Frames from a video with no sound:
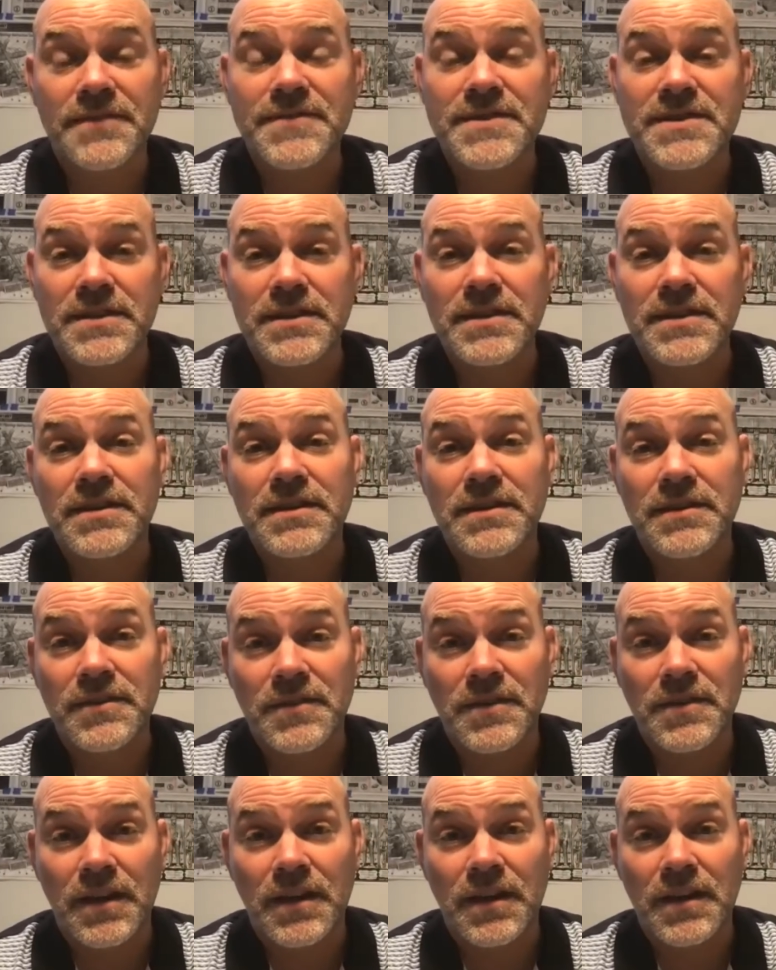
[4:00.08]
have seen
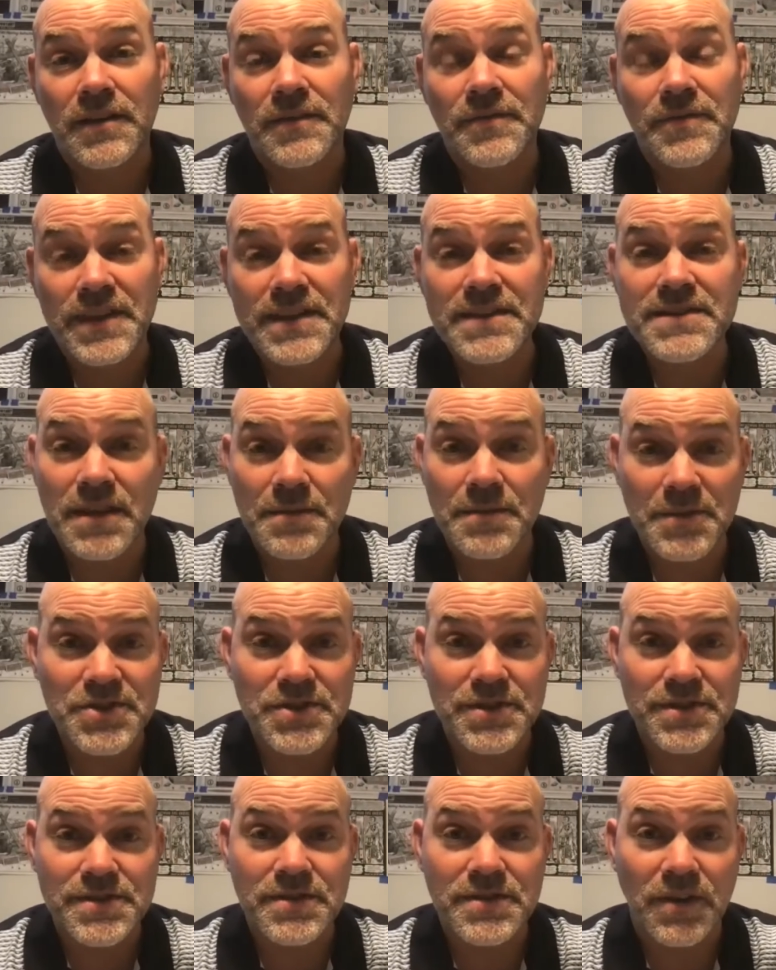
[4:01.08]
these
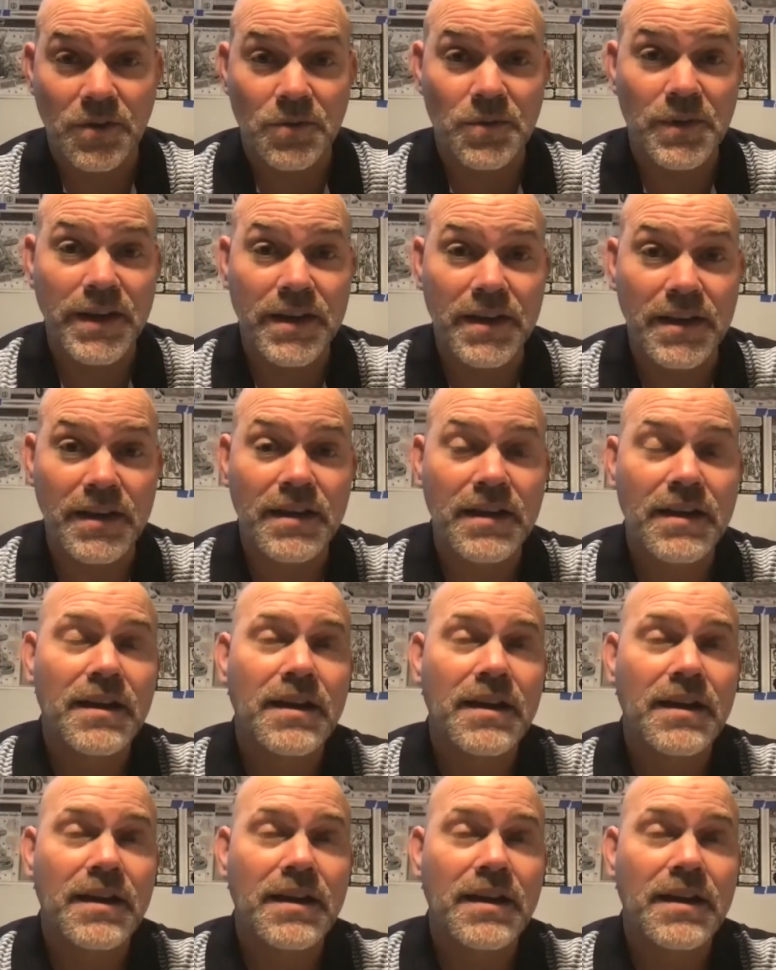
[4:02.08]
images already.